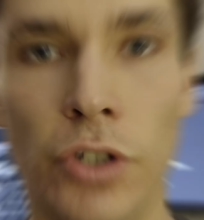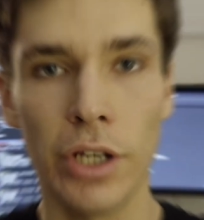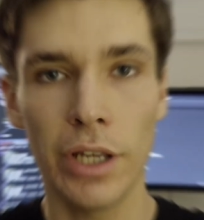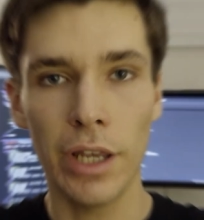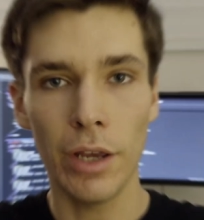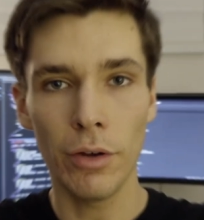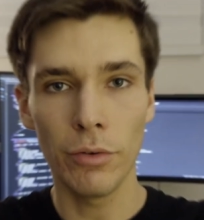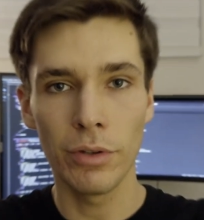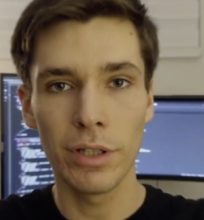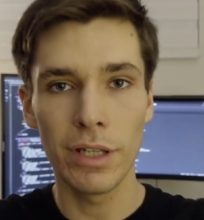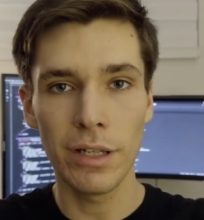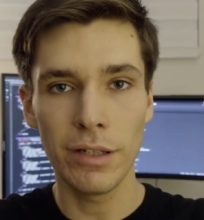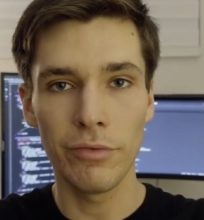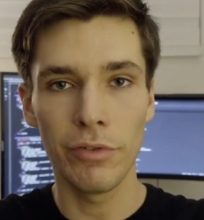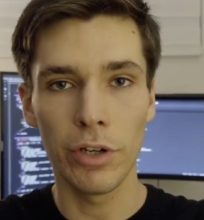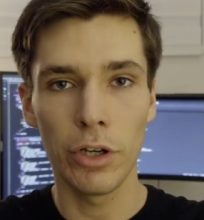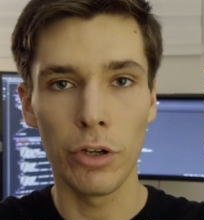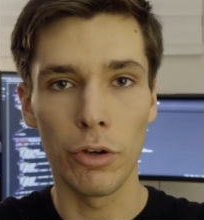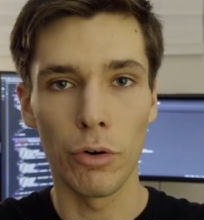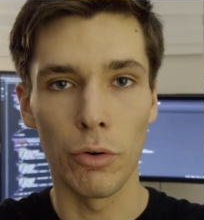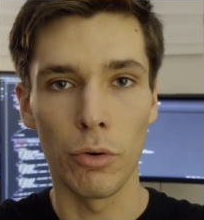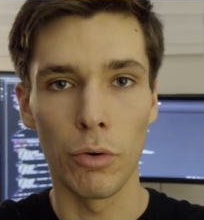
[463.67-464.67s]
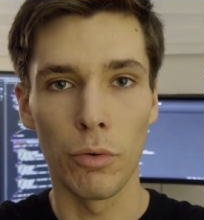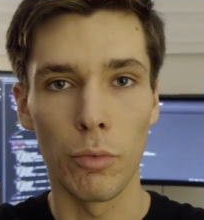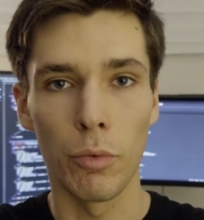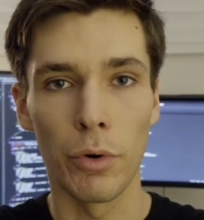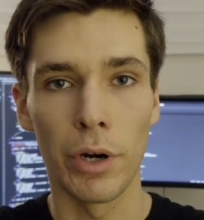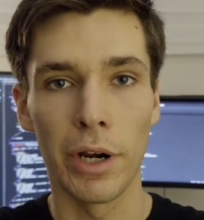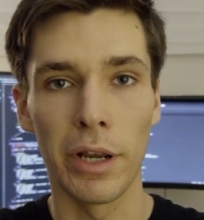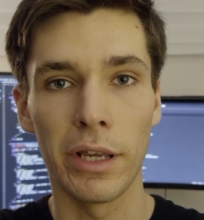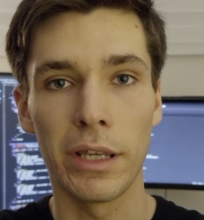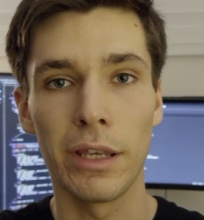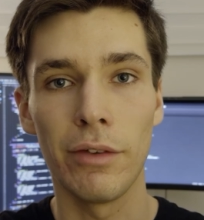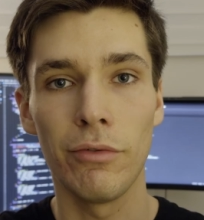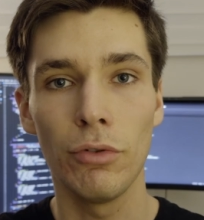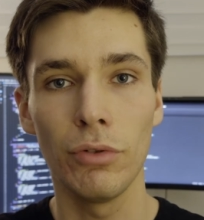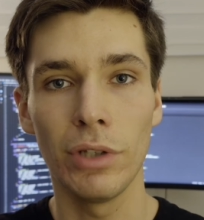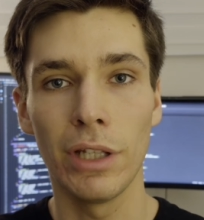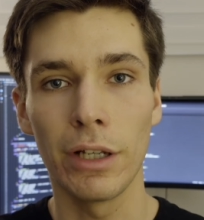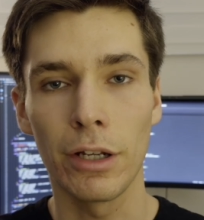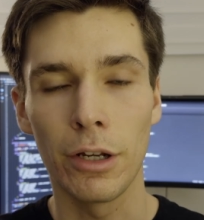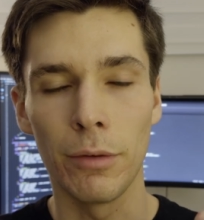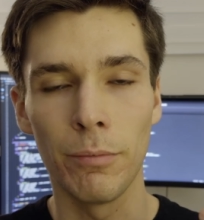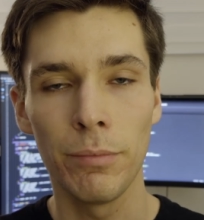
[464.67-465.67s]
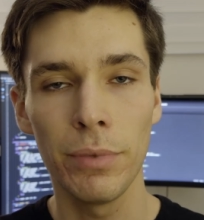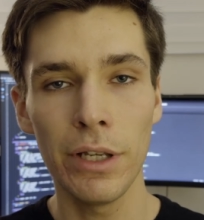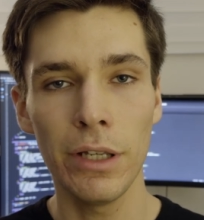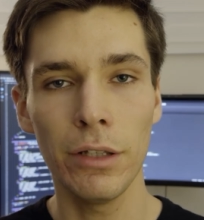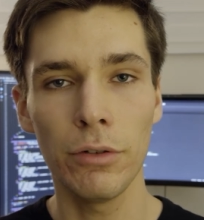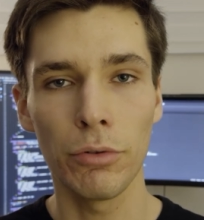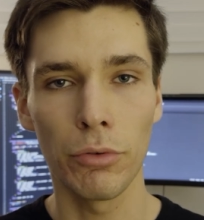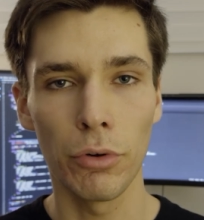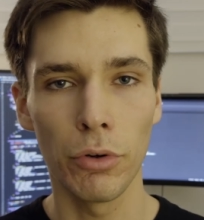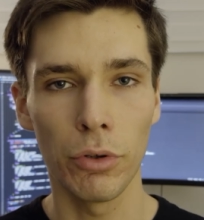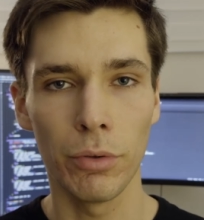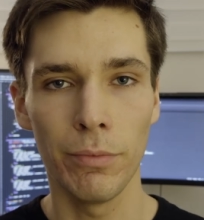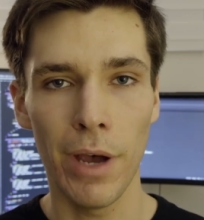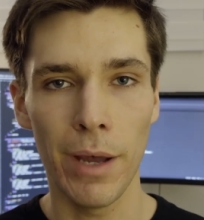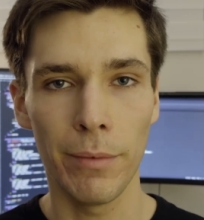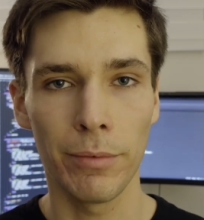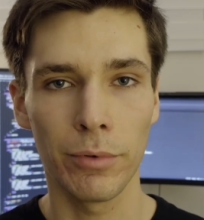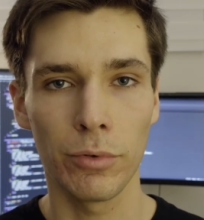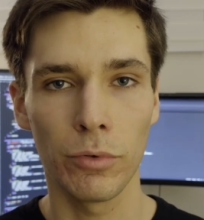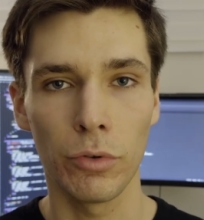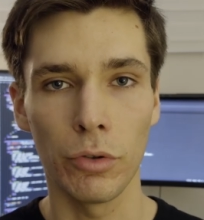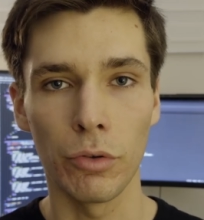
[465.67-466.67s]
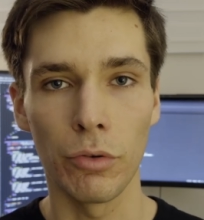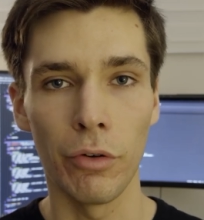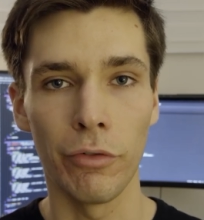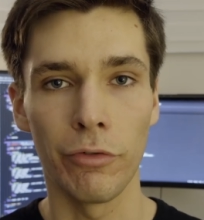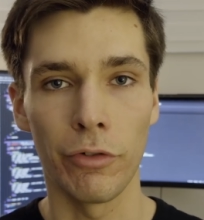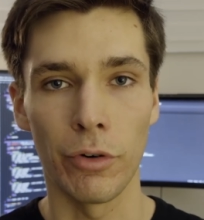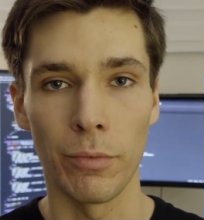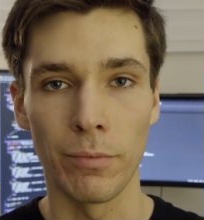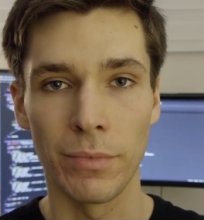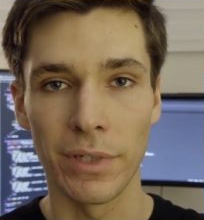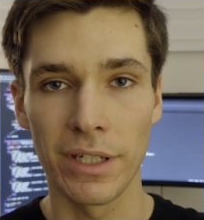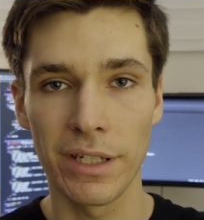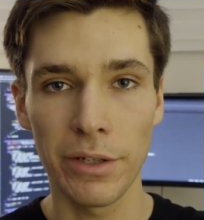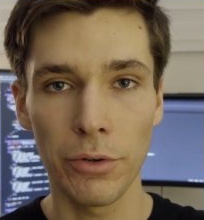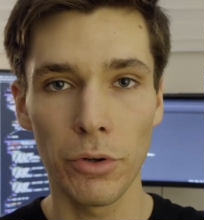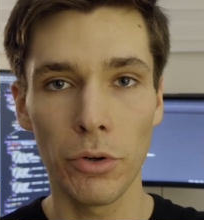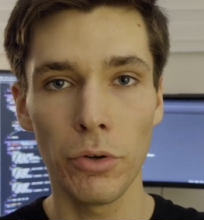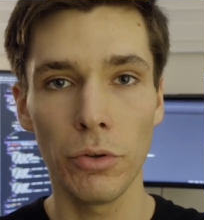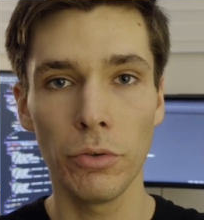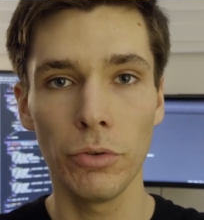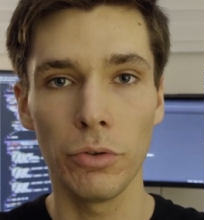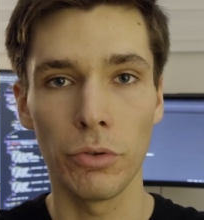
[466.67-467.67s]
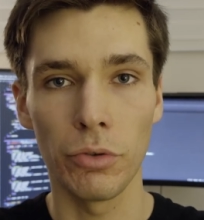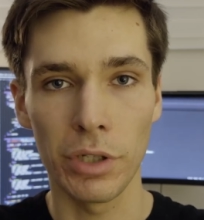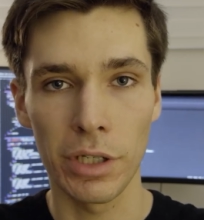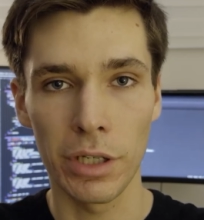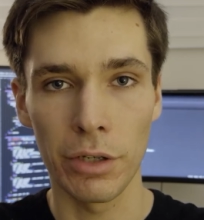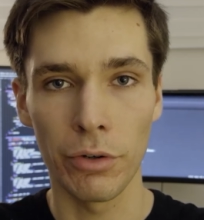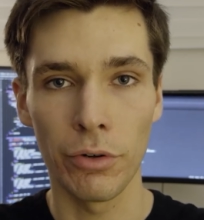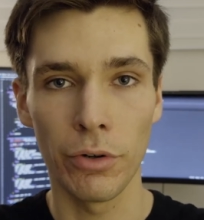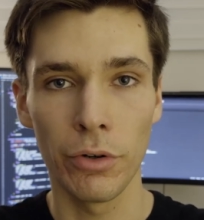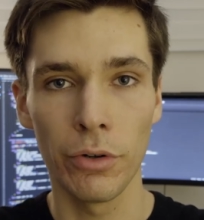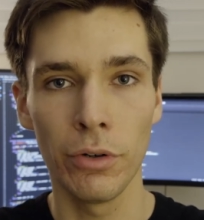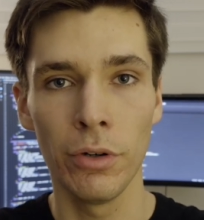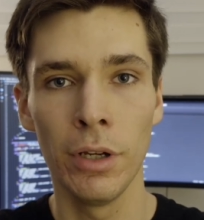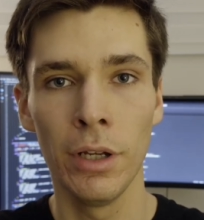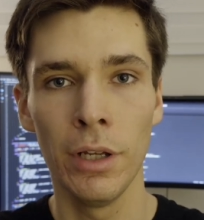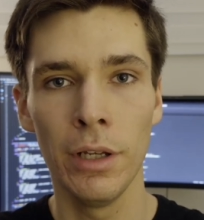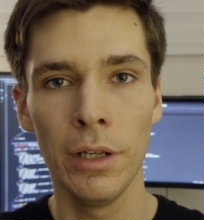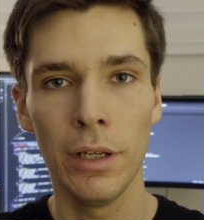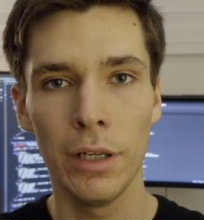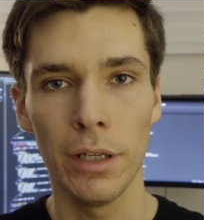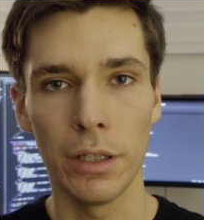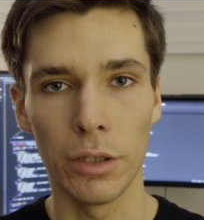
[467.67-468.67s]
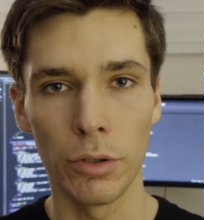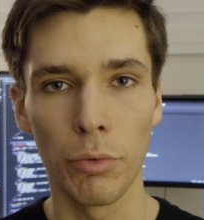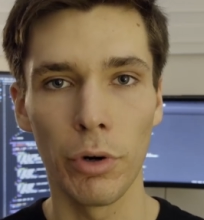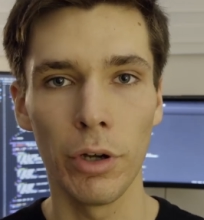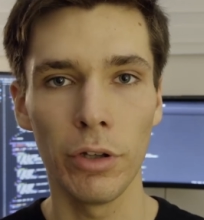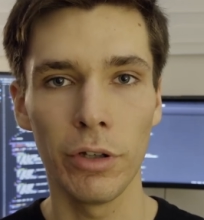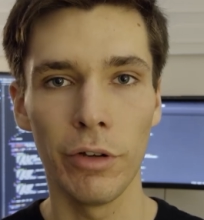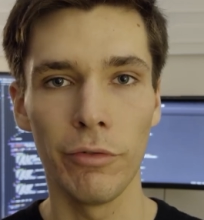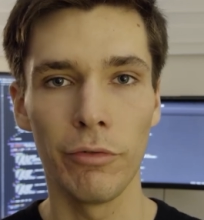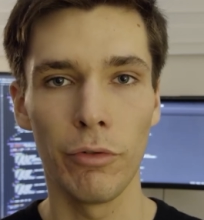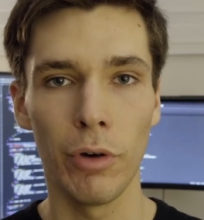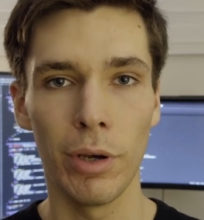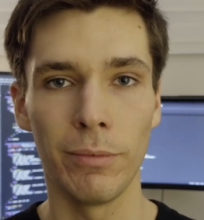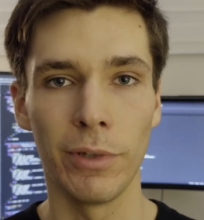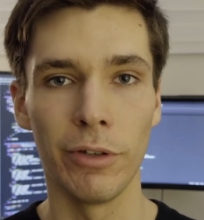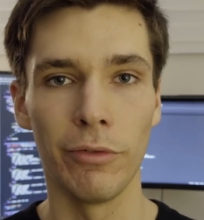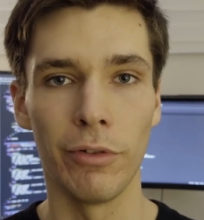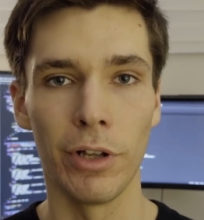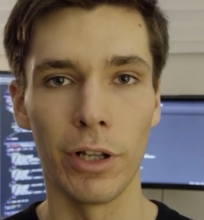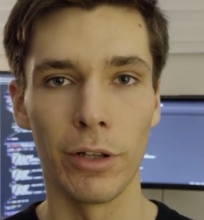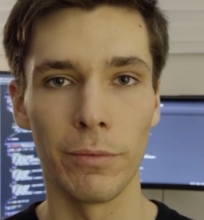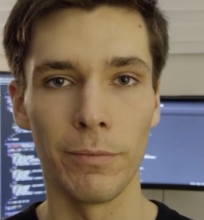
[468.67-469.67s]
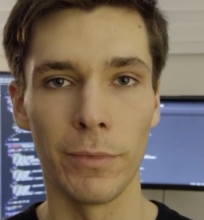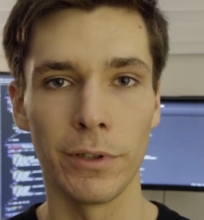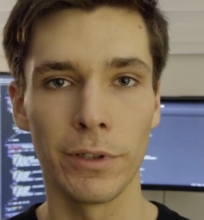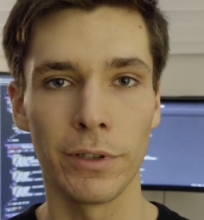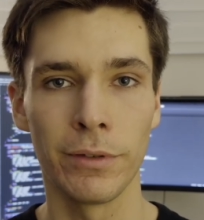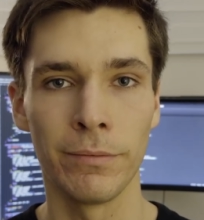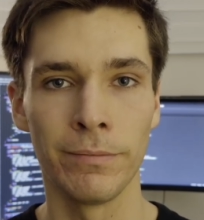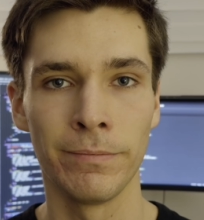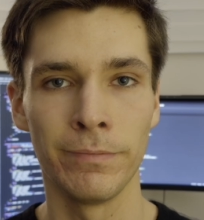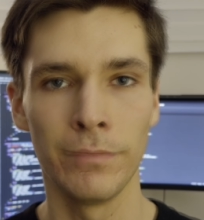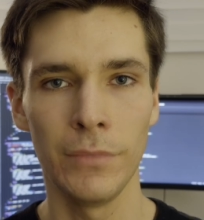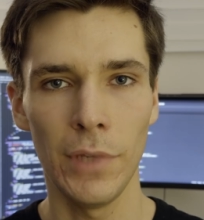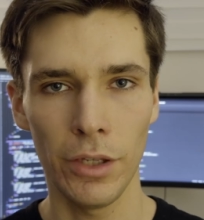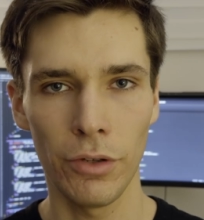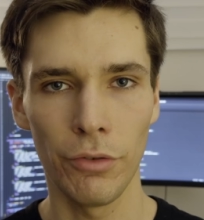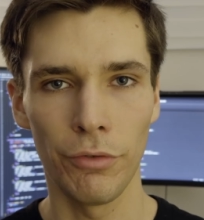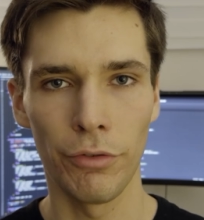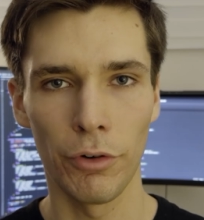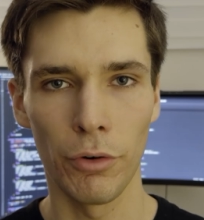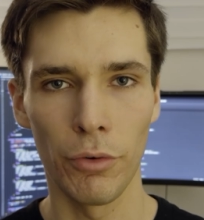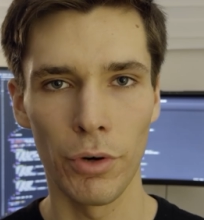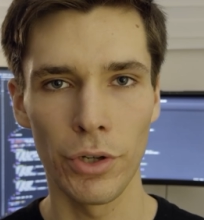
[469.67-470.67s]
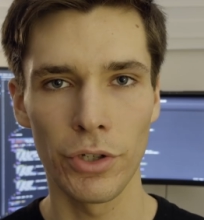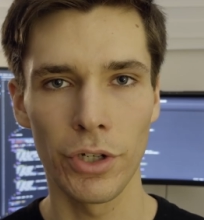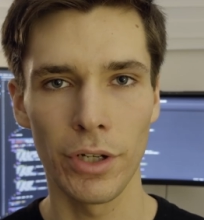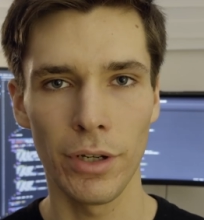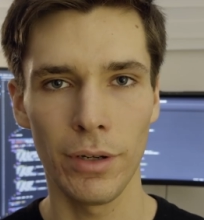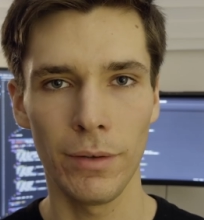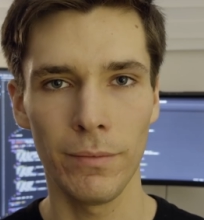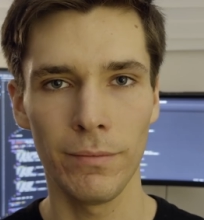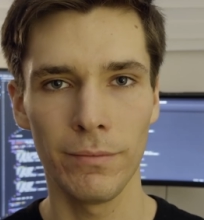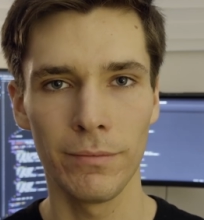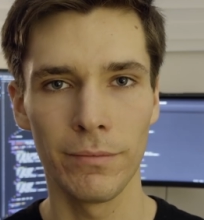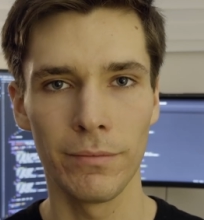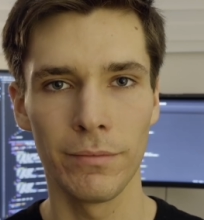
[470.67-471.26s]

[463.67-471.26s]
check out this video where I give you the complete roadmap to go from zero to hero in the world of web development. Thank you for watching